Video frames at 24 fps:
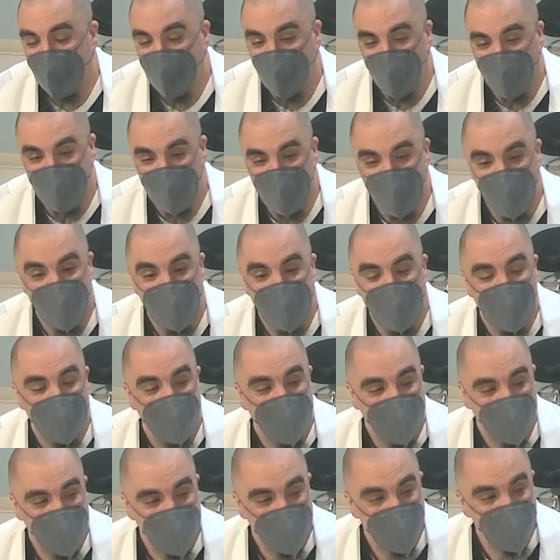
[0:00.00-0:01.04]
Do what you do in the
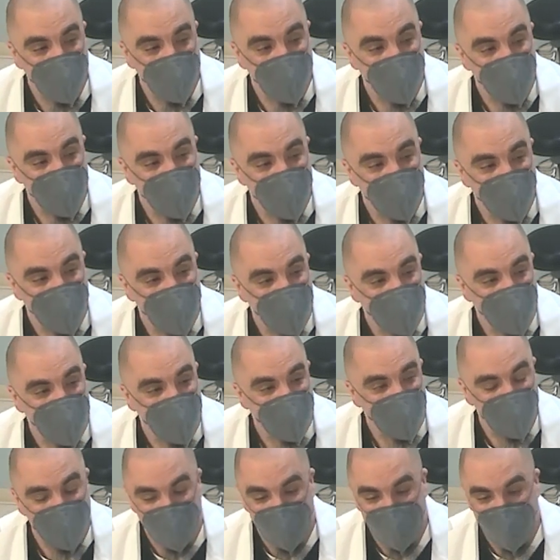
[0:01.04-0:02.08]
clinic
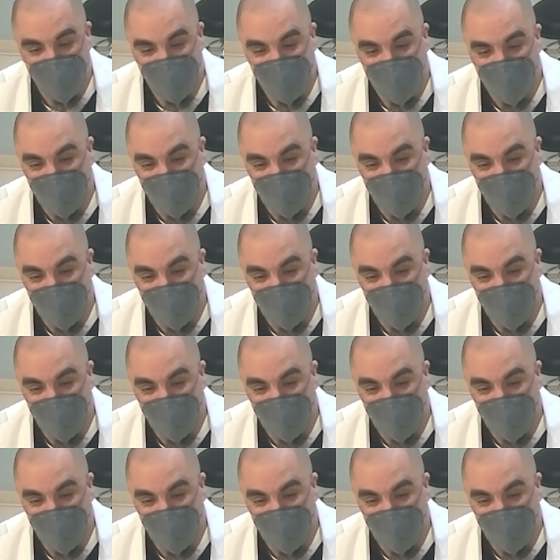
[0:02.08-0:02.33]
right?